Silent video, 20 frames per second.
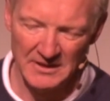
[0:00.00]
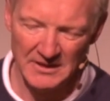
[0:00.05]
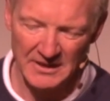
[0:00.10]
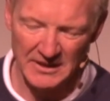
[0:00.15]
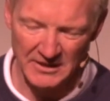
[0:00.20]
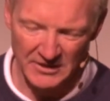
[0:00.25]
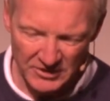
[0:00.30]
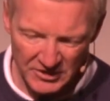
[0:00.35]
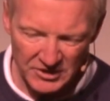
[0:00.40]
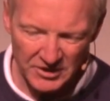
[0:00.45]

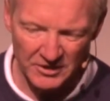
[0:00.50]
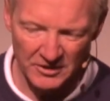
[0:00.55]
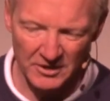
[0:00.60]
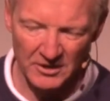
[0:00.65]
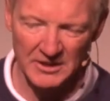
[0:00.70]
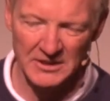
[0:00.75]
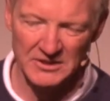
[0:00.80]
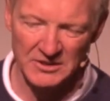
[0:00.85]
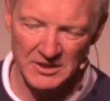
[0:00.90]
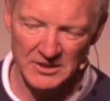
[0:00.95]
and in
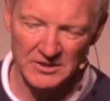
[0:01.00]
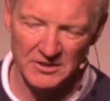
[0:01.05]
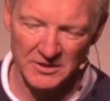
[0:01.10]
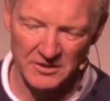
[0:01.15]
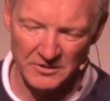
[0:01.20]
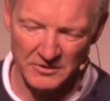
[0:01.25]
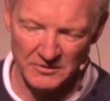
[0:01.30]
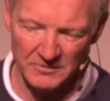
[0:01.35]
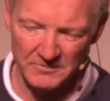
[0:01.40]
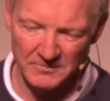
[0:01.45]
turning to
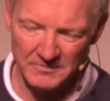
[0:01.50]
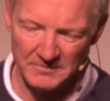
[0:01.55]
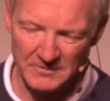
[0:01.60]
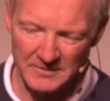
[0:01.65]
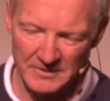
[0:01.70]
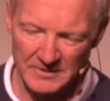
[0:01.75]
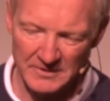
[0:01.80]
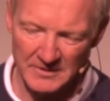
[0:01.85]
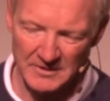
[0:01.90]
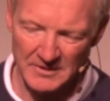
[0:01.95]
you,
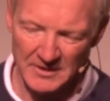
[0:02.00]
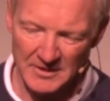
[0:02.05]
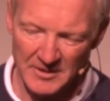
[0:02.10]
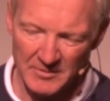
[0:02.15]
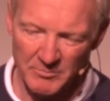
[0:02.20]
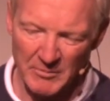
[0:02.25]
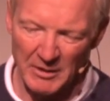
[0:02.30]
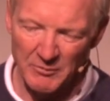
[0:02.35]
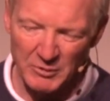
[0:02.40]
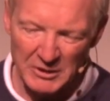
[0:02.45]

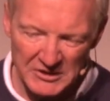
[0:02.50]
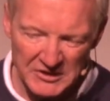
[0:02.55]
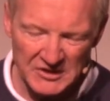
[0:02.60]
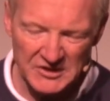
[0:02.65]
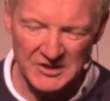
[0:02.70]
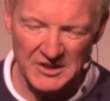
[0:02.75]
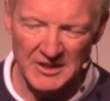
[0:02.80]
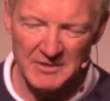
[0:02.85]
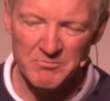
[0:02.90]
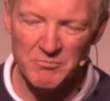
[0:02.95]
May we
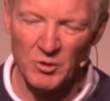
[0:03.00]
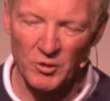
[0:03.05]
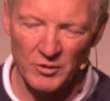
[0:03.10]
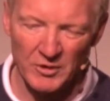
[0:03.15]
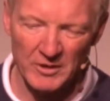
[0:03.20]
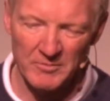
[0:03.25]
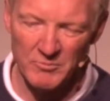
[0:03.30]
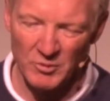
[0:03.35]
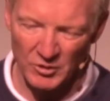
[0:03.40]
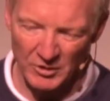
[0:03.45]
see
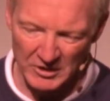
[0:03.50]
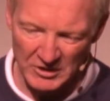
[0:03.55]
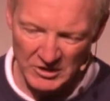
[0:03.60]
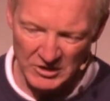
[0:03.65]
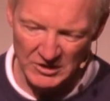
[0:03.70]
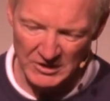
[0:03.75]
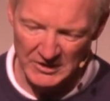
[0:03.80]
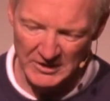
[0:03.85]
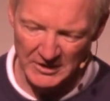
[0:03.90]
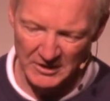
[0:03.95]
more and more
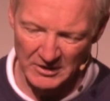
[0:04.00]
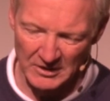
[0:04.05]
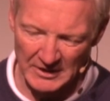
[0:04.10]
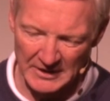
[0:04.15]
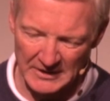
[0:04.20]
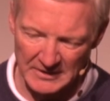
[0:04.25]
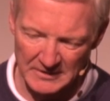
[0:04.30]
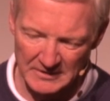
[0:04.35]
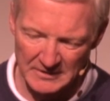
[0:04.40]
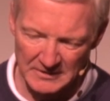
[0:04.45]
clearly